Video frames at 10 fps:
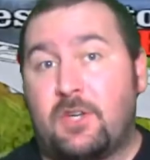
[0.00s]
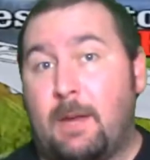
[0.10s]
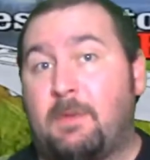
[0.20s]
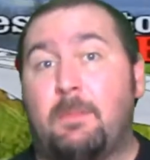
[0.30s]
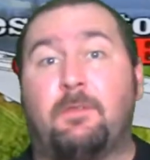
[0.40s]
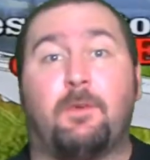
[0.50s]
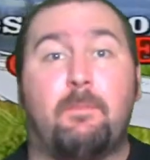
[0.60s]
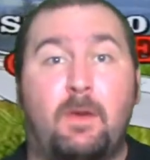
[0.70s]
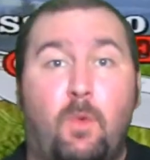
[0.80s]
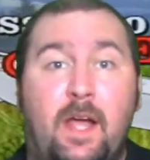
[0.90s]
Jam coming from
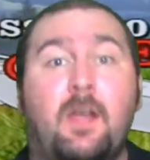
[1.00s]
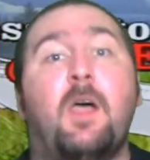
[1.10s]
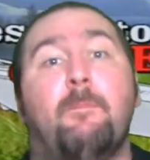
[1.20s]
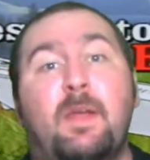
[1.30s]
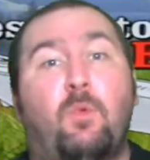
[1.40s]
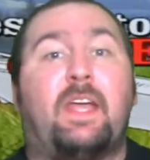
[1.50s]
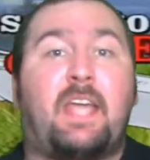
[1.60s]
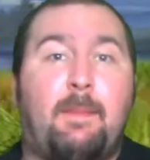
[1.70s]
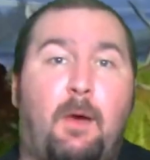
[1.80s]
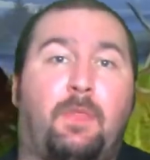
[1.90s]
Midway. Midway
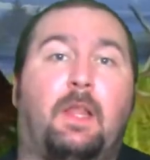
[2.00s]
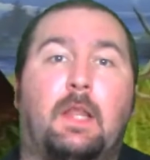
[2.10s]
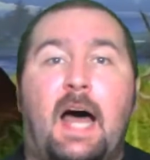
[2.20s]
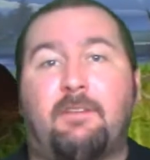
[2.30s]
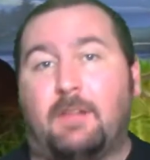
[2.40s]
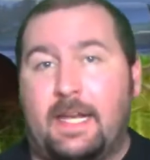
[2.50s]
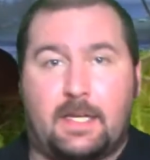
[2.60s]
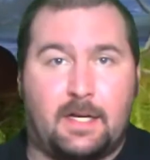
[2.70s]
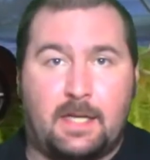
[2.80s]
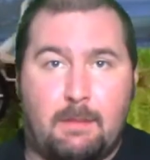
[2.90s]
came out with a lot of light
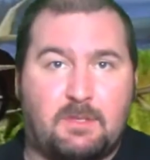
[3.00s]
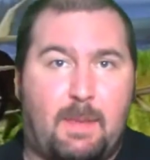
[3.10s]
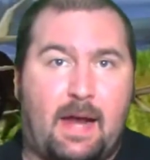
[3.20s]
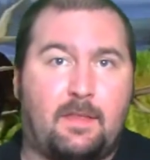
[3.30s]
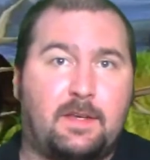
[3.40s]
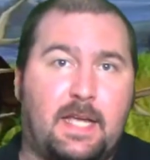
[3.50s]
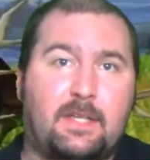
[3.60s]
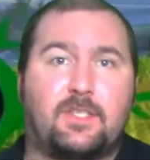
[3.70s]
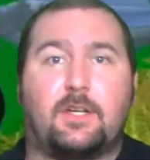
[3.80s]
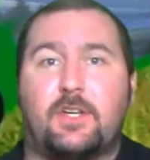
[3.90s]
gun games back in the day,
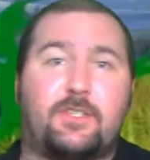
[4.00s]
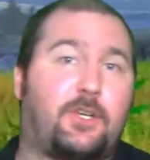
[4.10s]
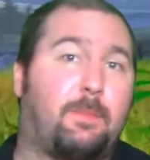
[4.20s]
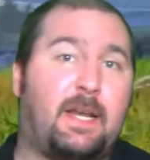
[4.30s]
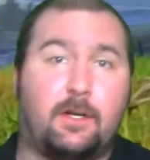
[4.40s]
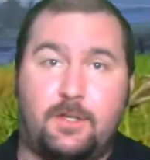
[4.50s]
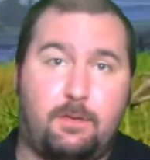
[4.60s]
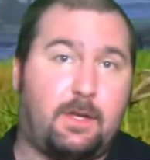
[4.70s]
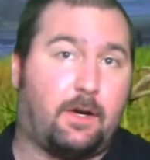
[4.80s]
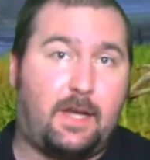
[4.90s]
such as Terminator 2,
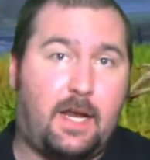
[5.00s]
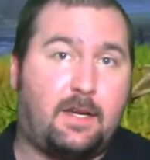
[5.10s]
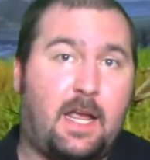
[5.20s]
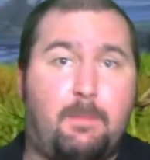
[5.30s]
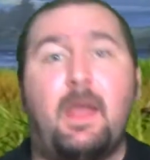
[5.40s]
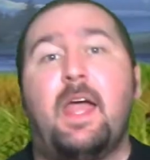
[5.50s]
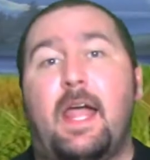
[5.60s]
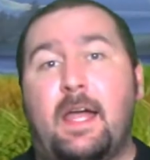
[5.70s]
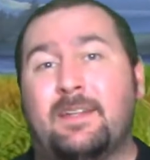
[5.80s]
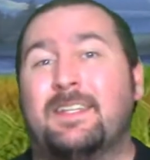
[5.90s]
the arcade game,
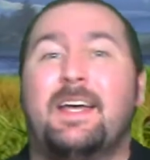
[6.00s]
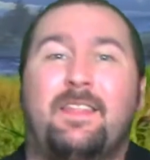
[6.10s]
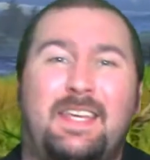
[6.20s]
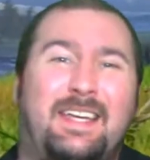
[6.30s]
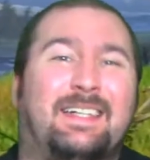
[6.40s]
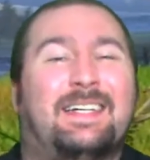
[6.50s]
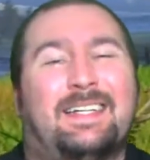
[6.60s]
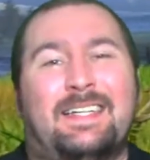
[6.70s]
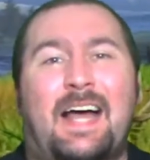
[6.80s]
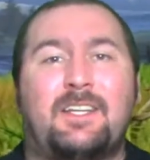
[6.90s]
and the
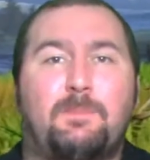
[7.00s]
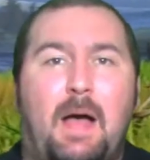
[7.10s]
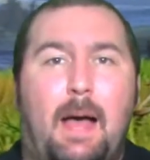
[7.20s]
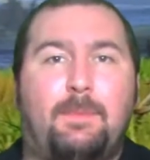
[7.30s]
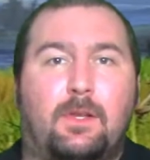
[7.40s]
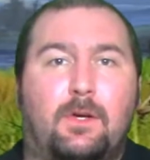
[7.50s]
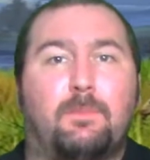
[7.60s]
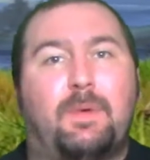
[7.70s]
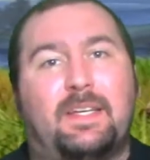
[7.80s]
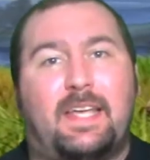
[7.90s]
not as popular
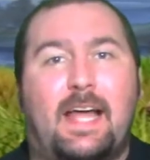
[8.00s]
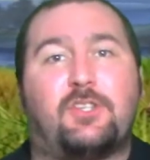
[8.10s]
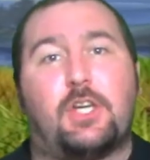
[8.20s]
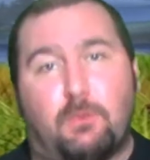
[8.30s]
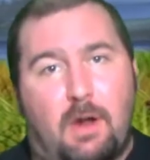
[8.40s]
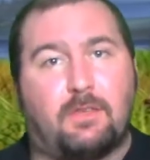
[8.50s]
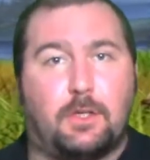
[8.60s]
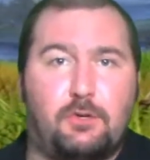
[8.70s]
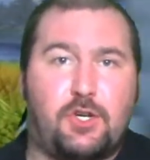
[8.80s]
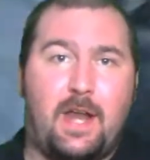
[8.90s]
but catchy
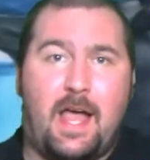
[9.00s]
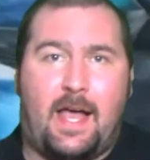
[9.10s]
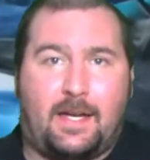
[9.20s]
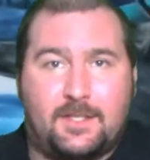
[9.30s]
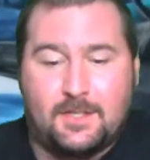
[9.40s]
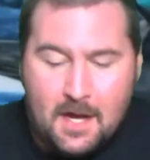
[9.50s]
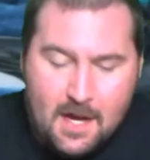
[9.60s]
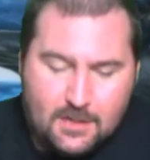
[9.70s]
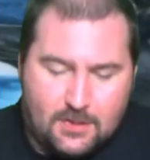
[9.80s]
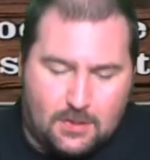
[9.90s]
Revolution X.
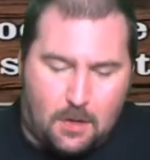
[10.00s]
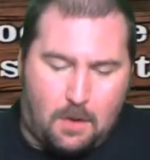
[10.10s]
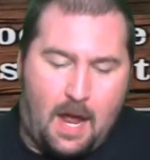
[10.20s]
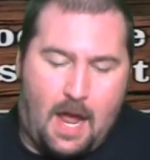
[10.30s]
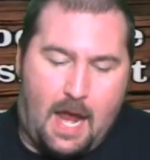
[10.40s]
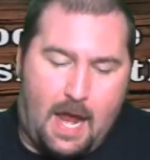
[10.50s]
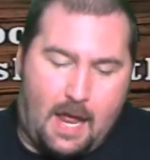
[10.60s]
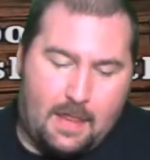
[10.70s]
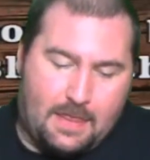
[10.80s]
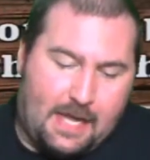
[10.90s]
So
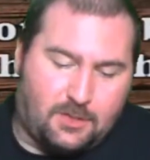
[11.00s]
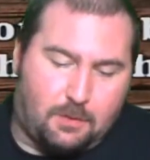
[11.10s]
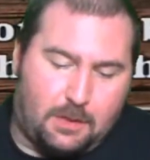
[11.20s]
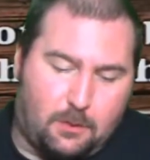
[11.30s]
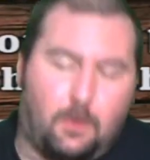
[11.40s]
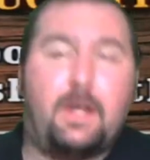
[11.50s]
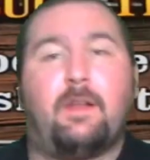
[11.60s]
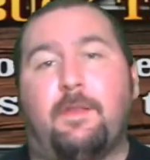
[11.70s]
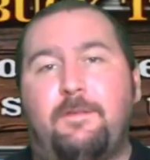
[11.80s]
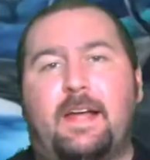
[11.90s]
that's really cool, and
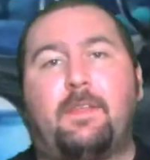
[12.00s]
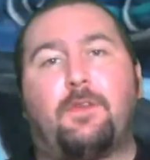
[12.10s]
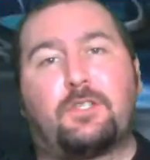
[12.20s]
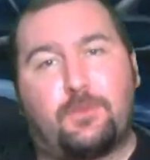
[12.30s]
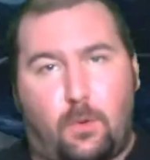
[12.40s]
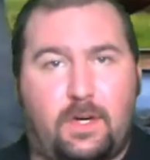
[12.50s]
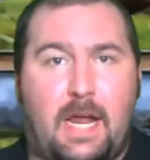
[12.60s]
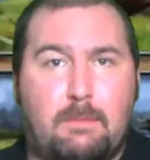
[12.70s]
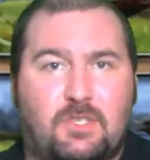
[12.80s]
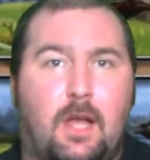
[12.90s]
the fact that there's 4
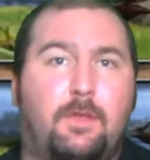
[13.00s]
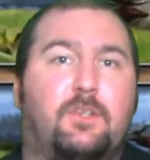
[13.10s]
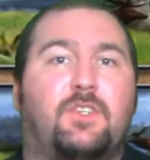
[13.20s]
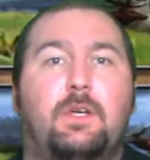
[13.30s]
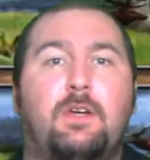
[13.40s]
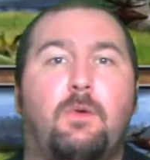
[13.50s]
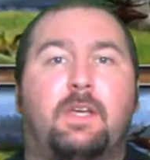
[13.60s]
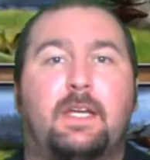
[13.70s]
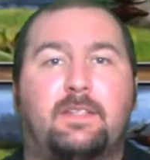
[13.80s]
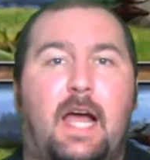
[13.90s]
games on there, so you don't
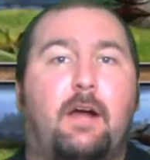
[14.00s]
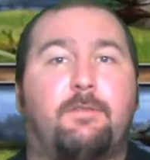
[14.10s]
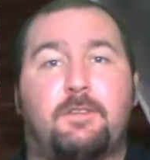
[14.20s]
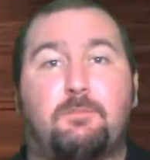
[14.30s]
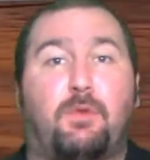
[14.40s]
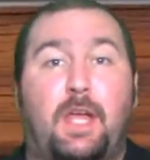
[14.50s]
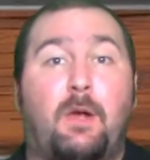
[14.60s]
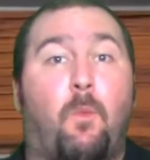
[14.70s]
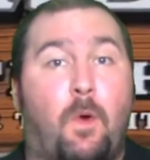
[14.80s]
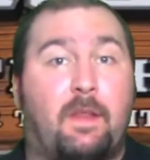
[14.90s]
get tired of just
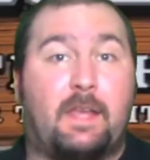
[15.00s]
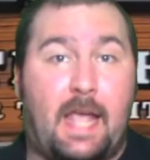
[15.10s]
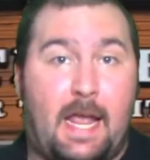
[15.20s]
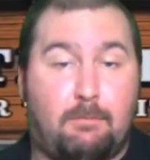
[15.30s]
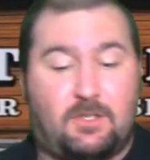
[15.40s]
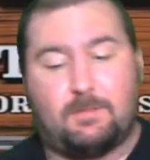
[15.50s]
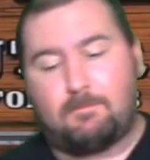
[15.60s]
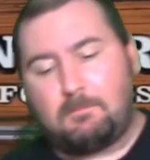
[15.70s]
playing one of the games.